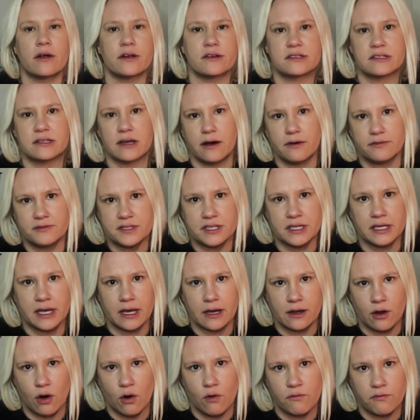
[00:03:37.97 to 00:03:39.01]
ourselves to
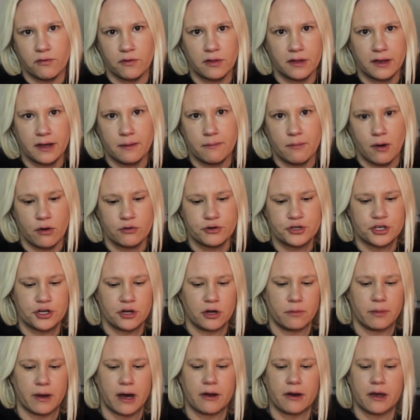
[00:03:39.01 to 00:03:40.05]
get overly
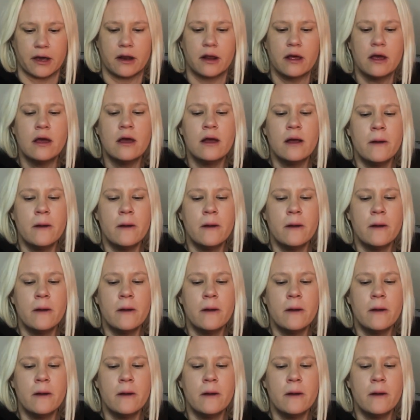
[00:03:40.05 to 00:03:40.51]
emotional about it.